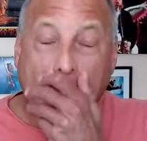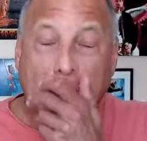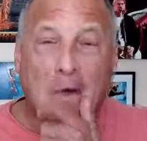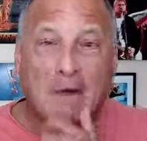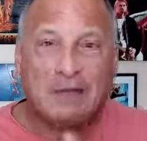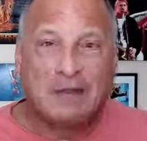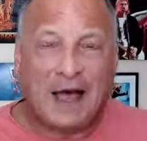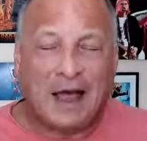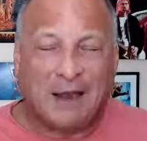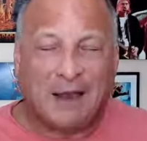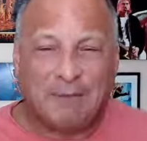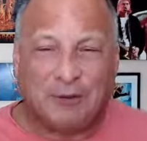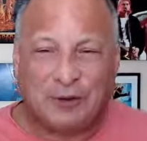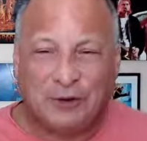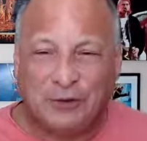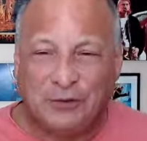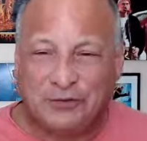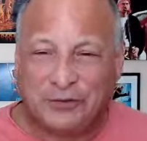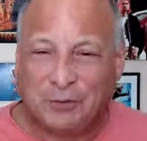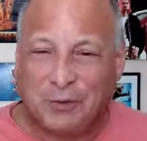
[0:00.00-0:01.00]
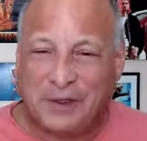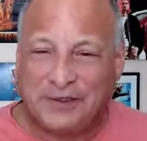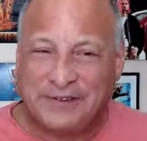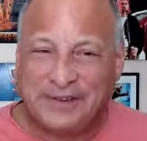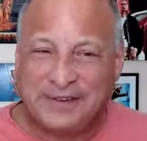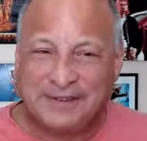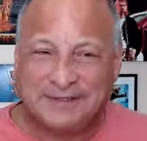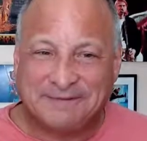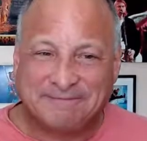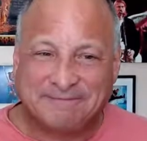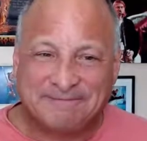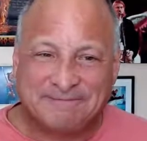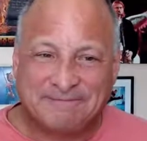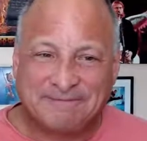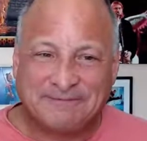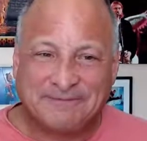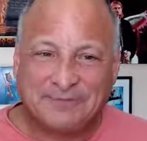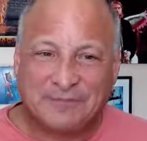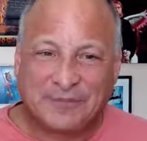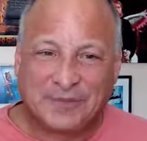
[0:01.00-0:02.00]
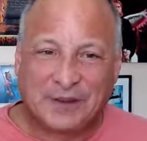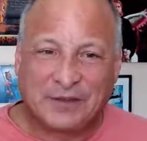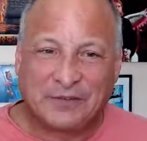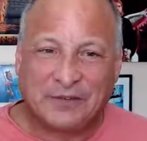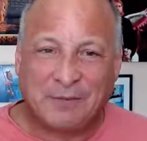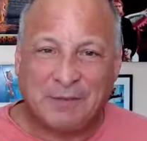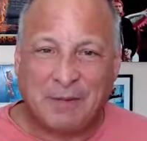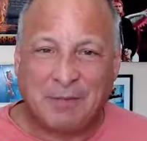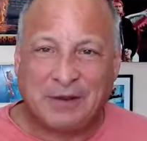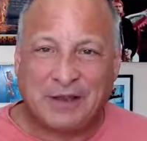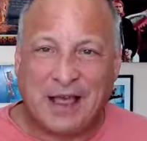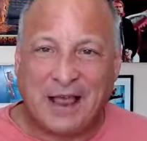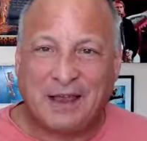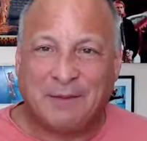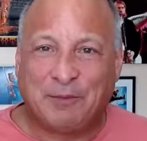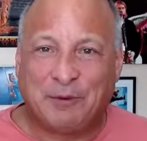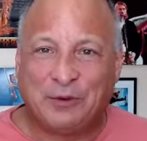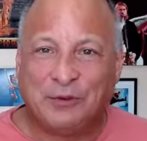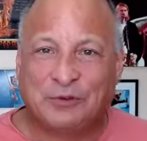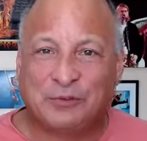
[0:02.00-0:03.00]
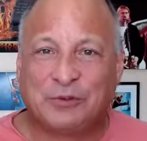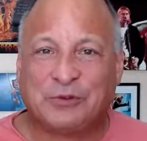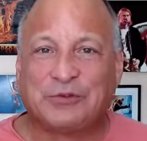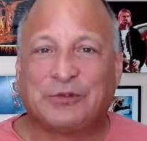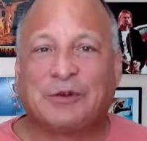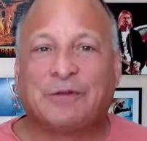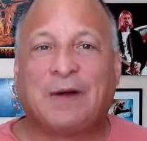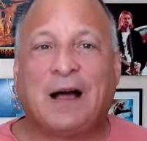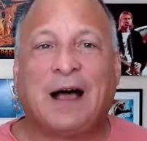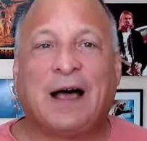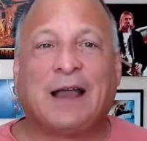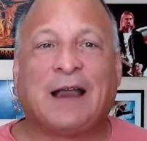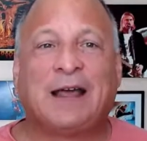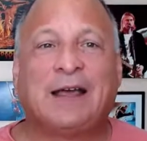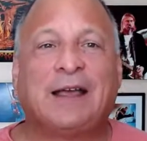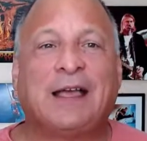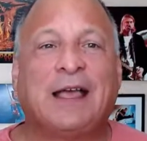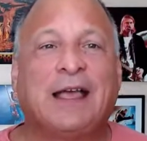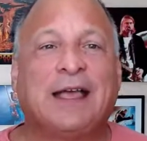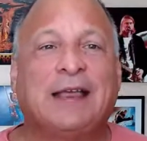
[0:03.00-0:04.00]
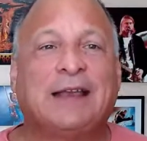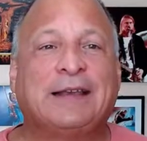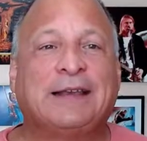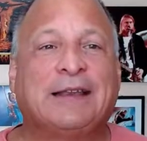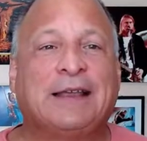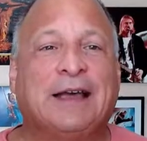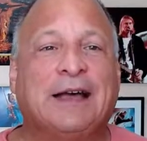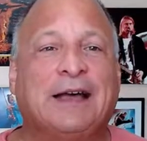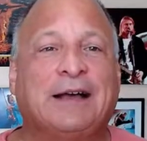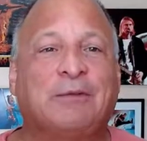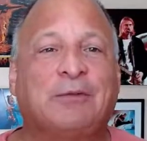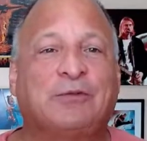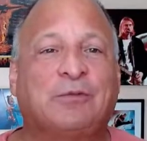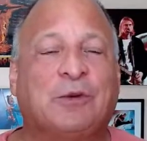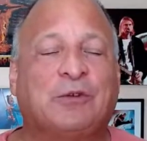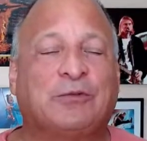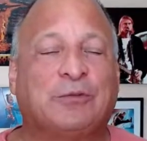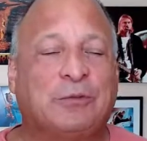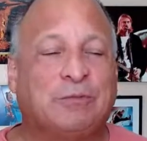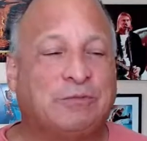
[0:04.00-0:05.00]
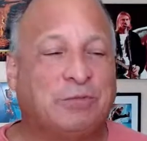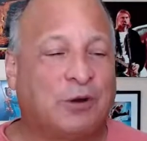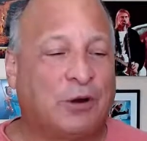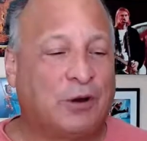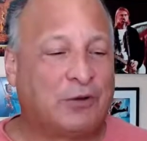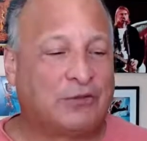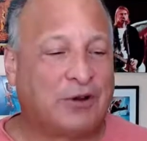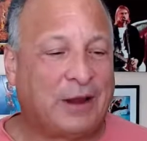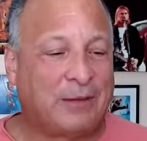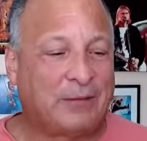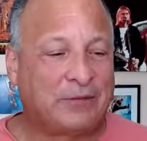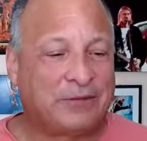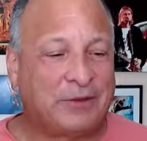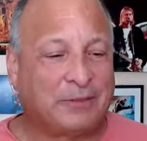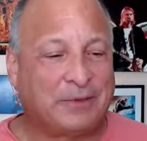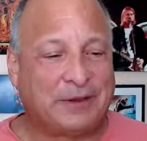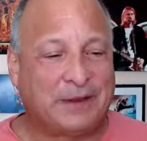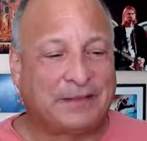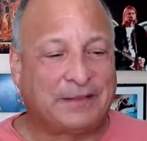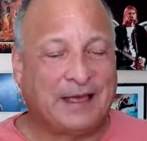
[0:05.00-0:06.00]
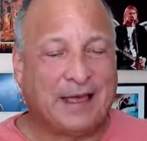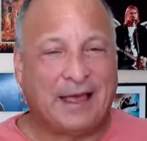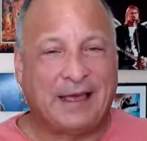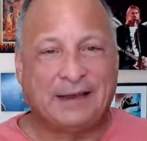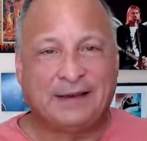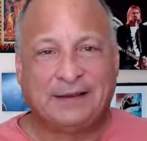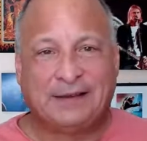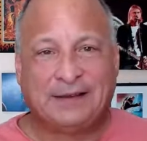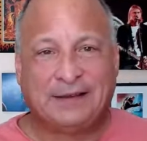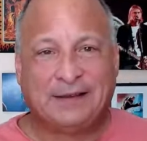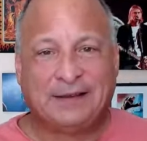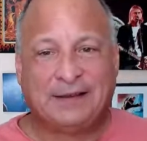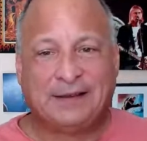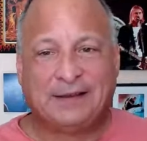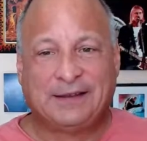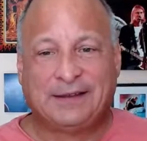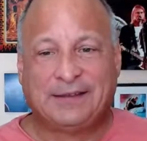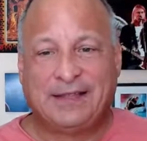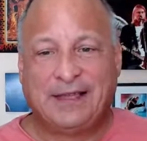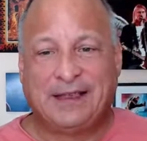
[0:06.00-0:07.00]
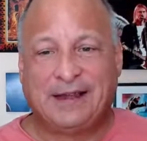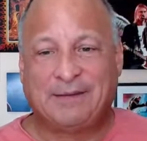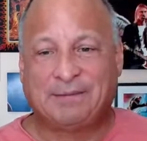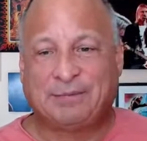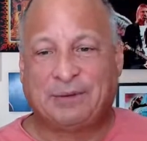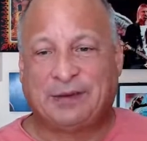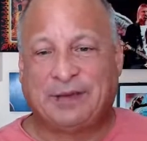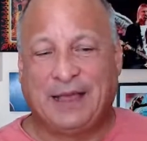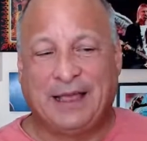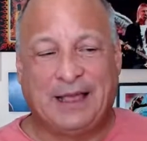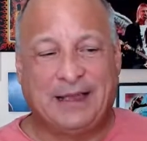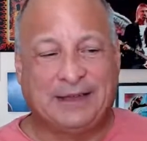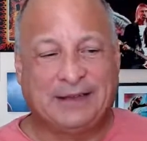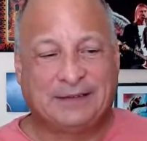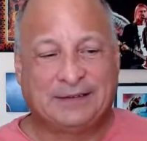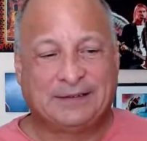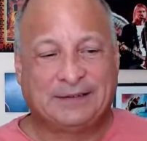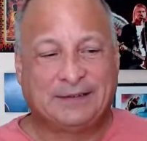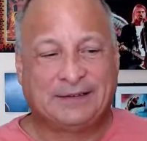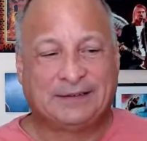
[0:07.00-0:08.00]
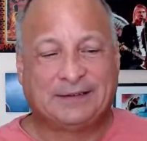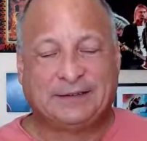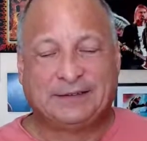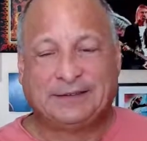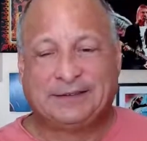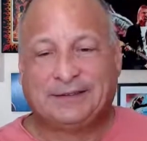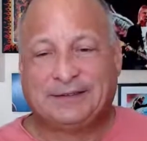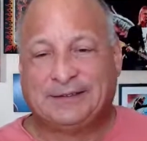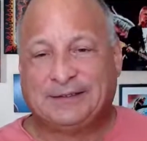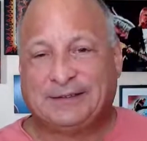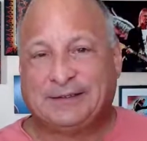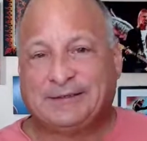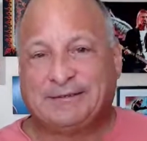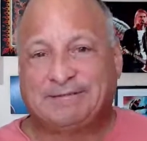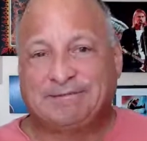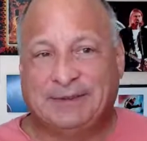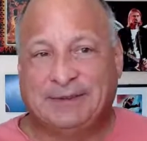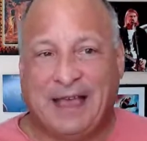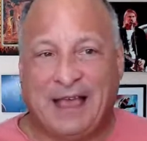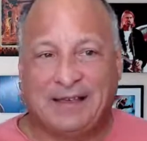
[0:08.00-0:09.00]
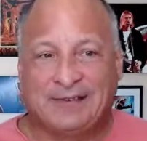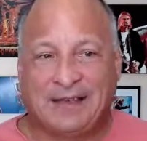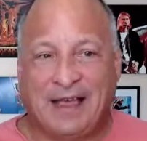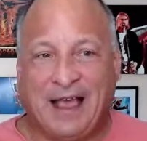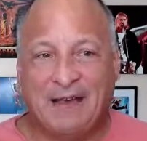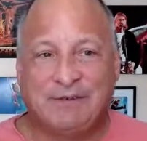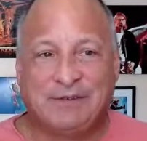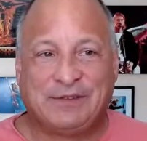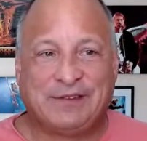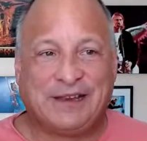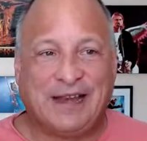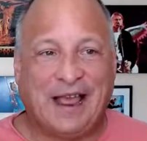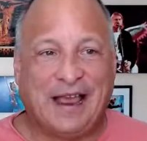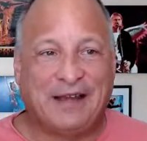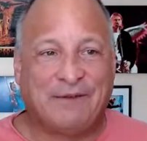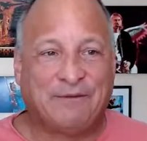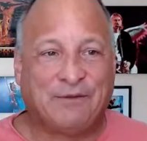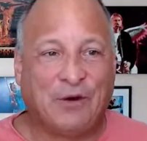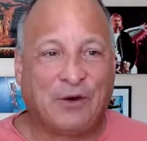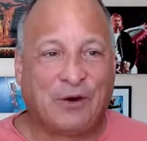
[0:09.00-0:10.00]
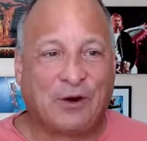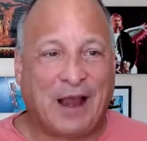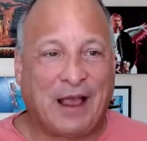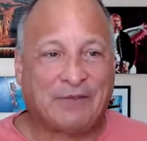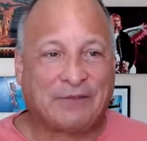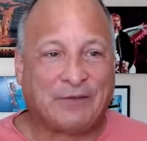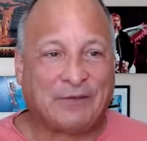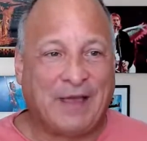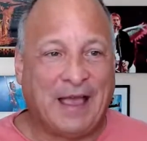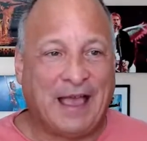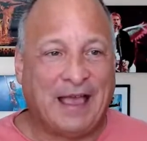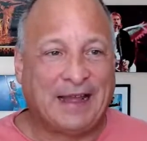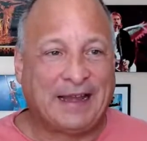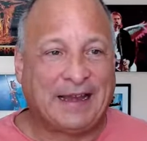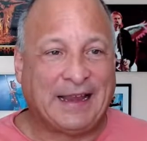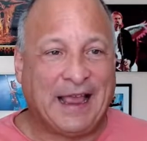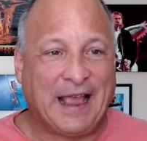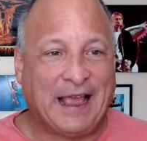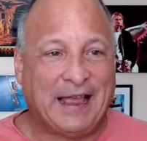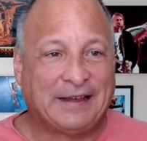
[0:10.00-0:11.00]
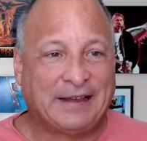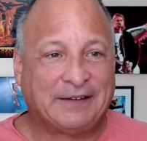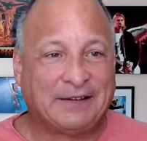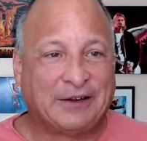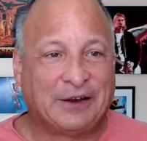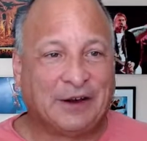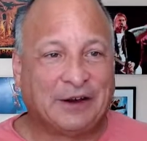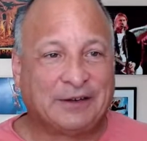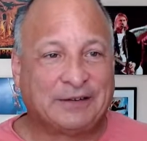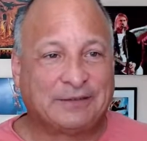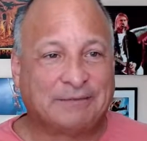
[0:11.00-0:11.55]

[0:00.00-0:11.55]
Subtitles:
Lollapalooza, was it? Because I remember Lollapalooza was Nirvana and it was supposed to be Pearl Jam or something like that, and they didn't play. Yes, I haven't seen any photographs of Eddie and Kurt.